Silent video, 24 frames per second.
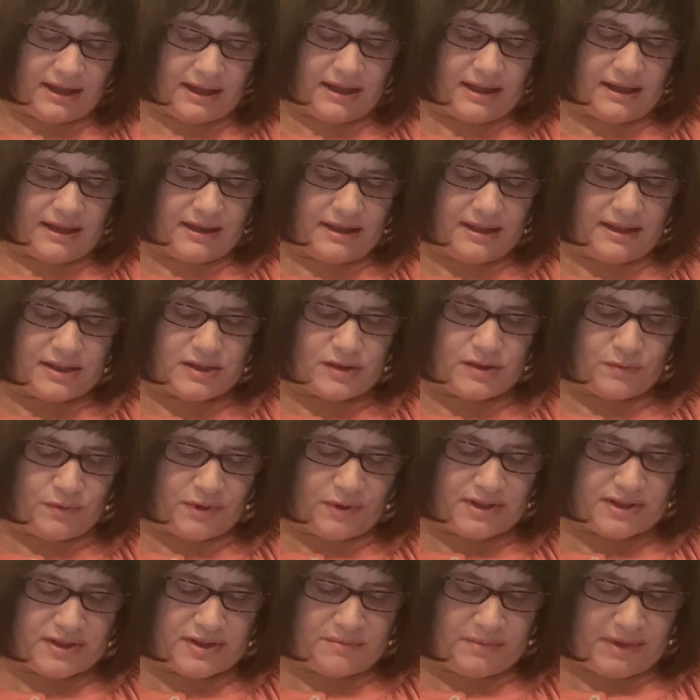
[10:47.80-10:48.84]
This
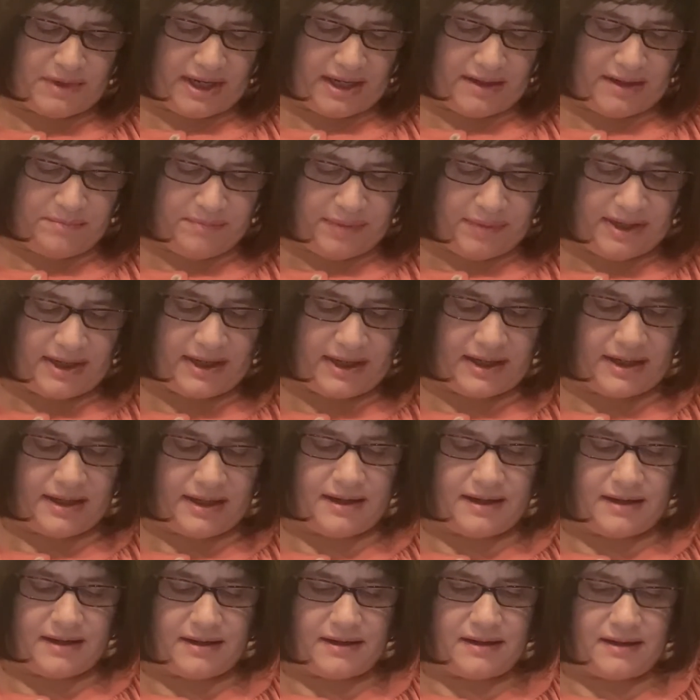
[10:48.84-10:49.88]
was my
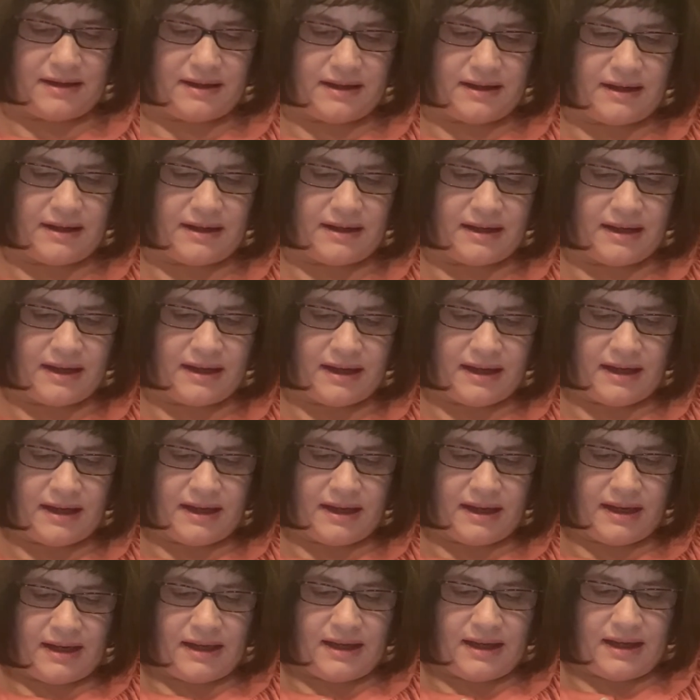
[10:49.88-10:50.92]
pick.
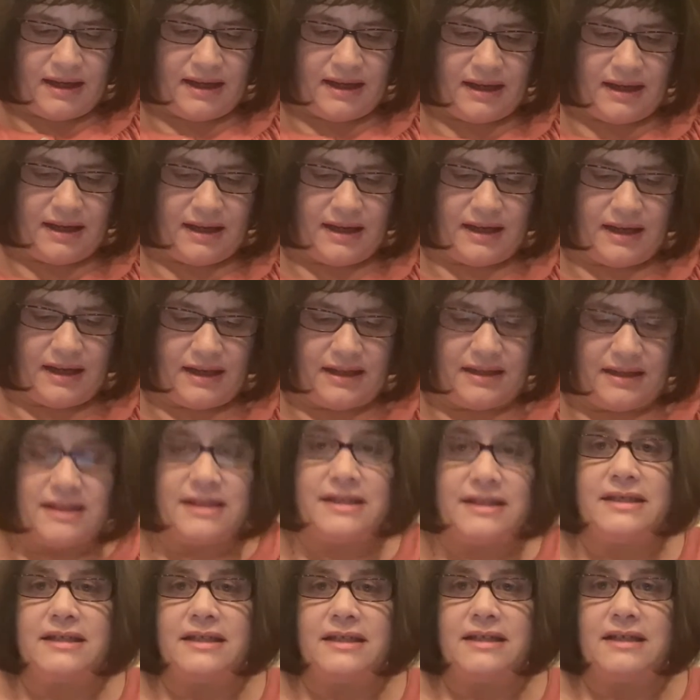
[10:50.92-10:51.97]
And
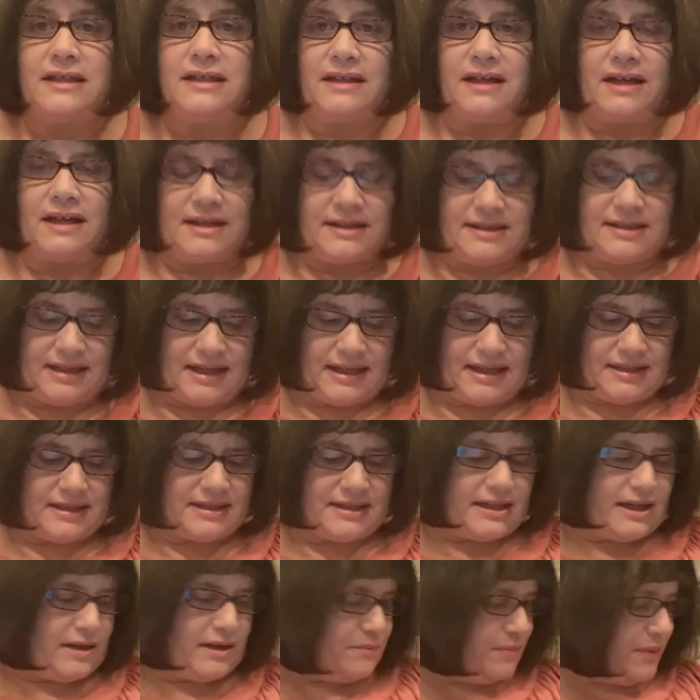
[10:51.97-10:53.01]
this is a deluxe size
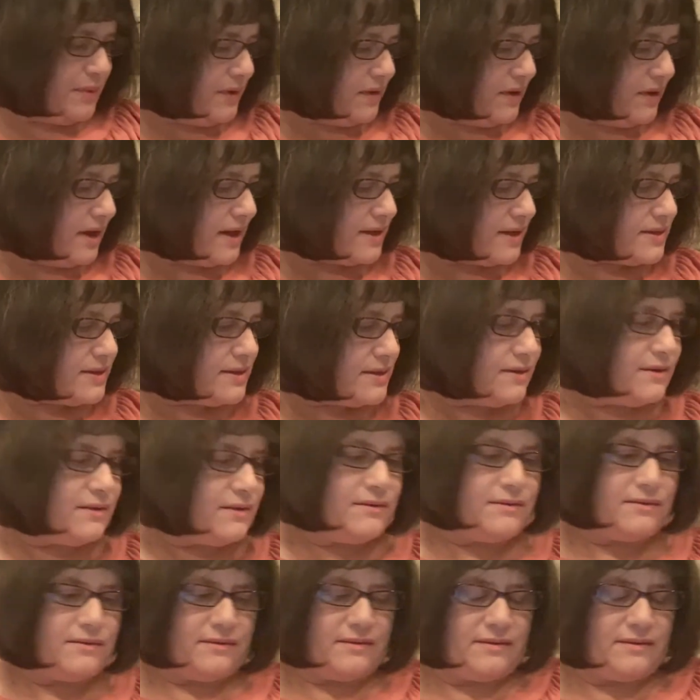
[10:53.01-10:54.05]
sample
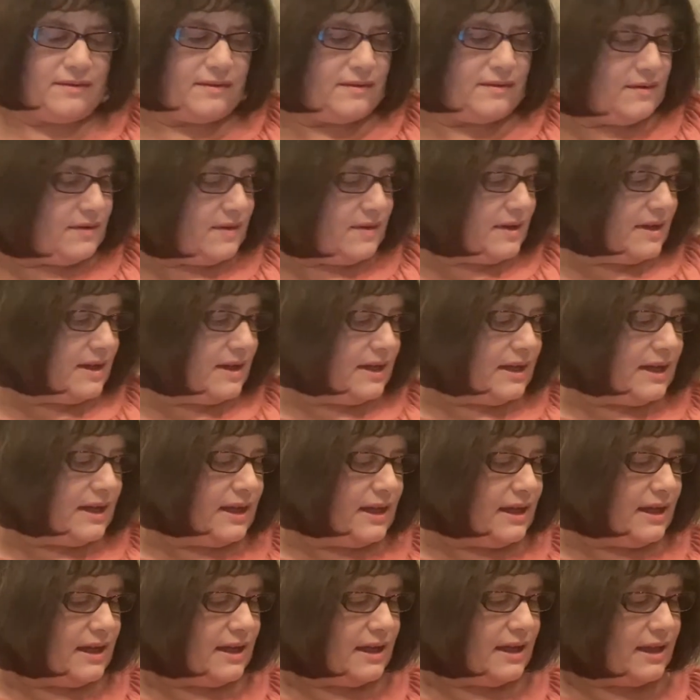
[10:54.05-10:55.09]
also.
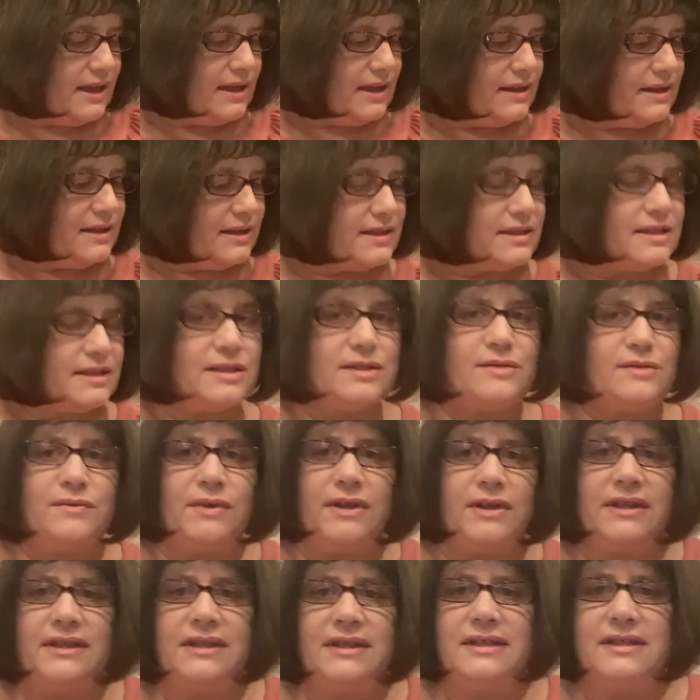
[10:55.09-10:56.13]
And this is
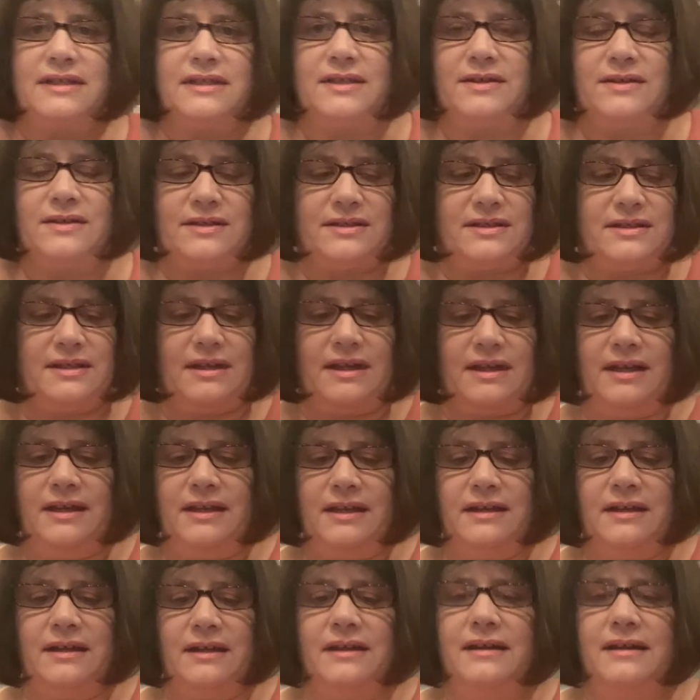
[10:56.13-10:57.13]
what this looks like.